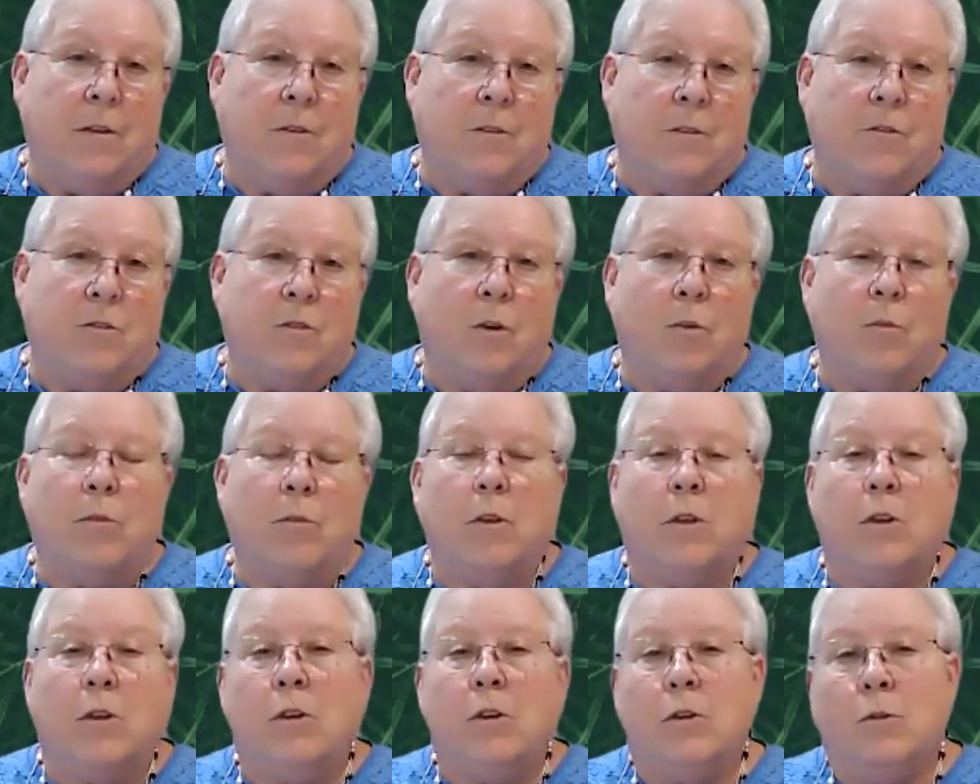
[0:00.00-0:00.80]
So
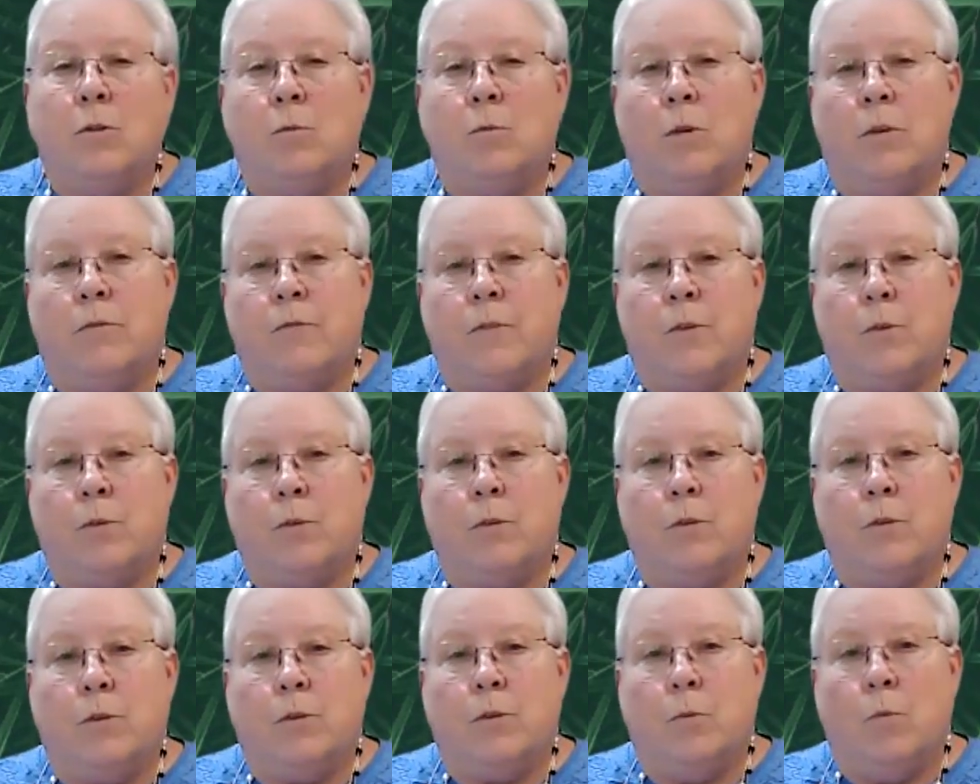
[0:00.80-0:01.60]
the you of who
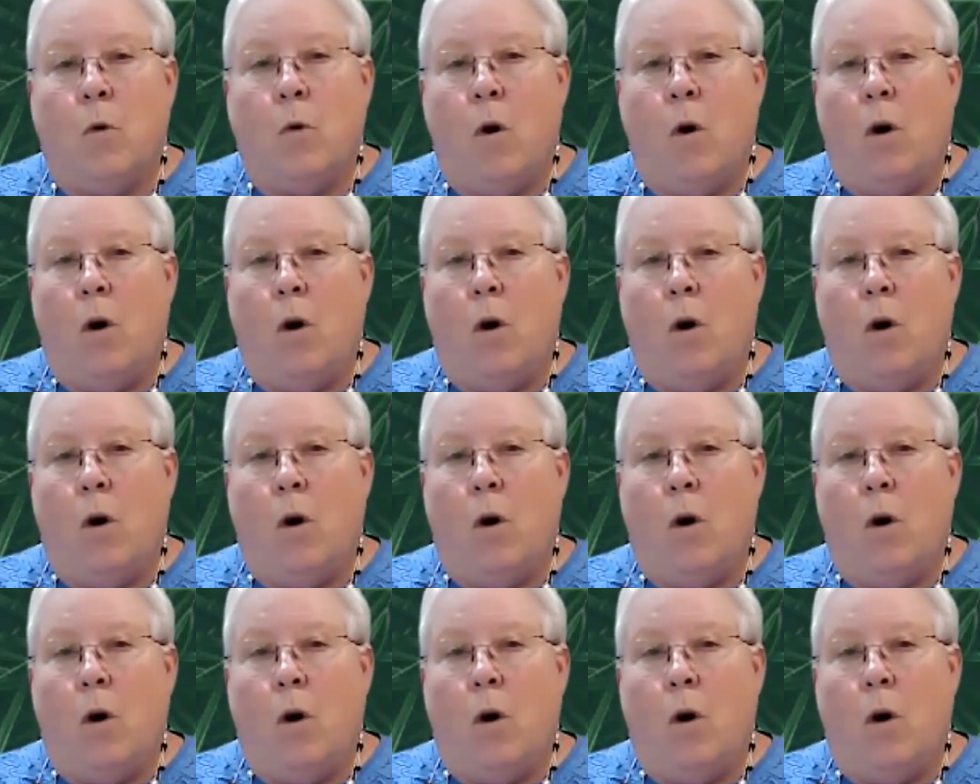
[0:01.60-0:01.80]
you